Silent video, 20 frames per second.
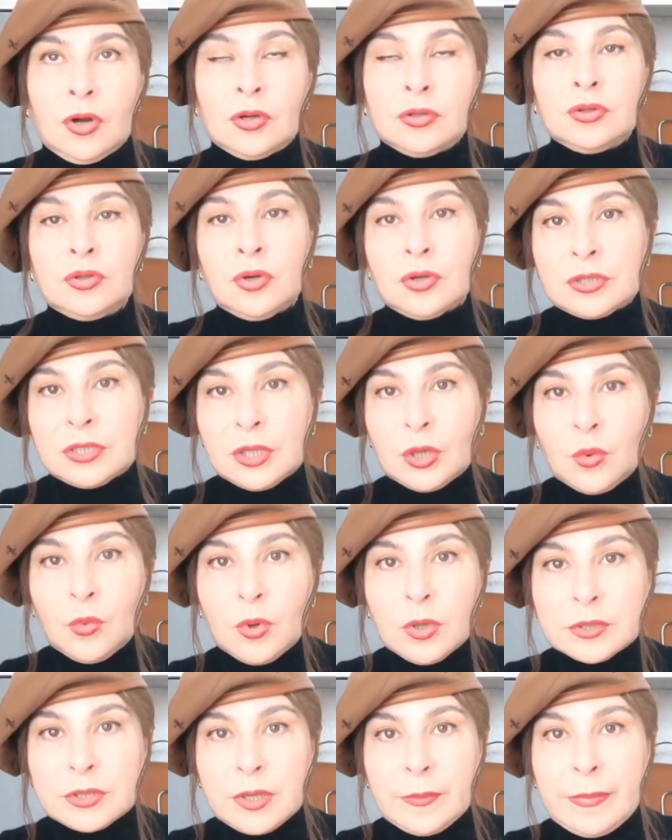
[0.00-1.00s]
not a
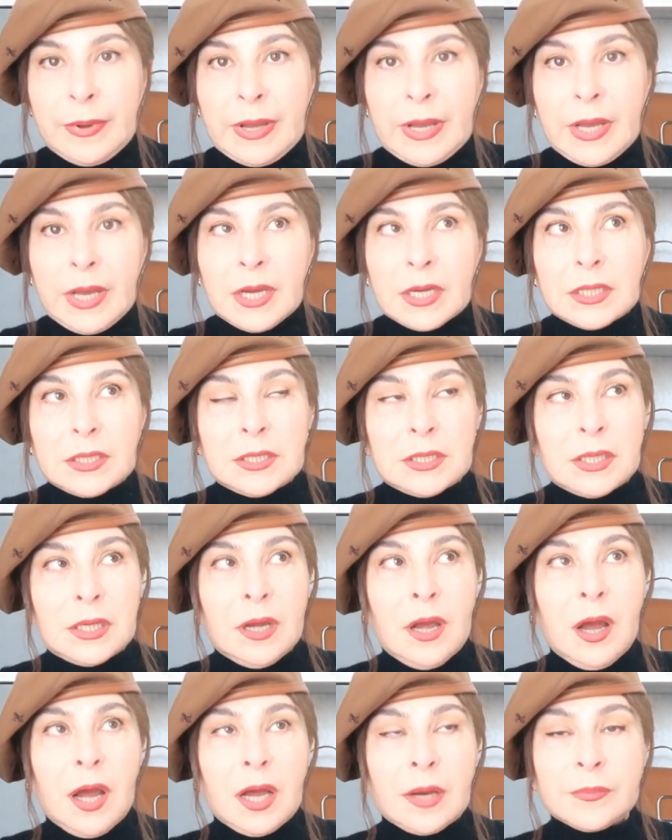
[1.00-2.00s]
quota bag
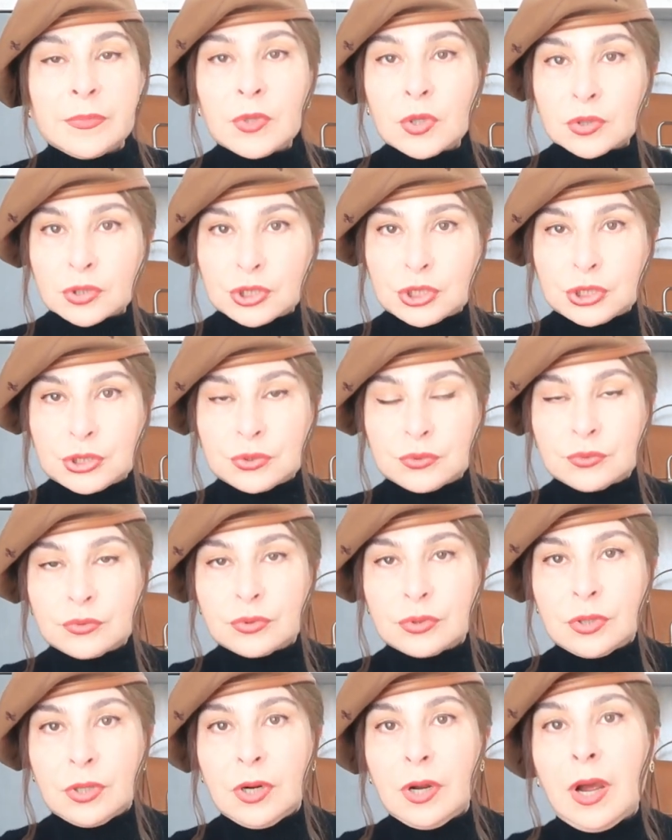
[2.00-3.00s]
i'm not
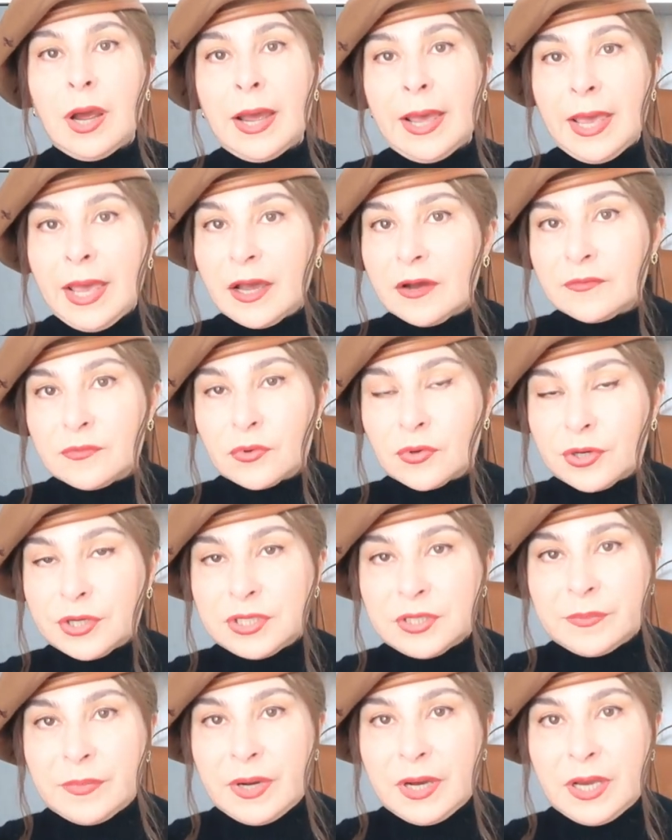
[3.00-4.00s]
sure i have
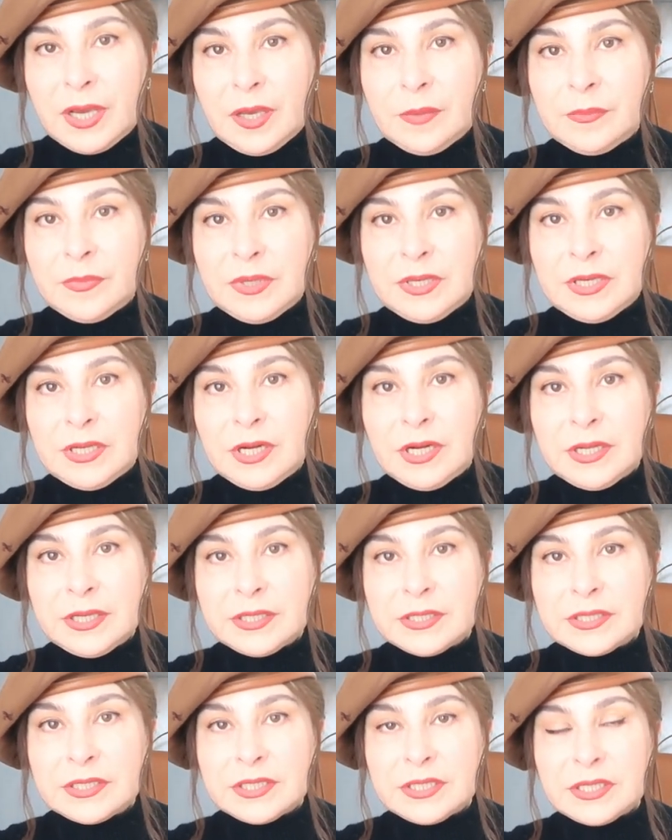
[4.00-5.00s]
already my mini
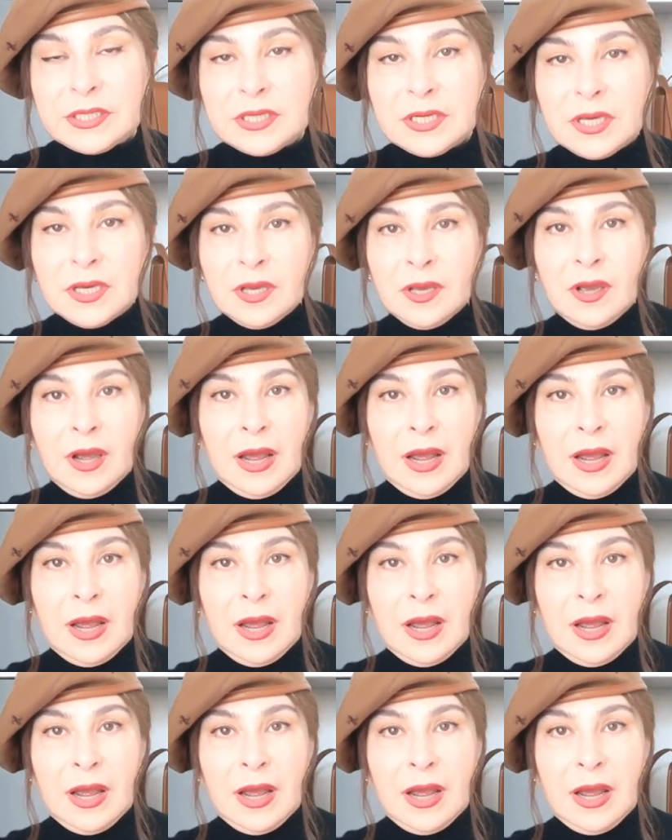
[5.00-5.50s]
lindy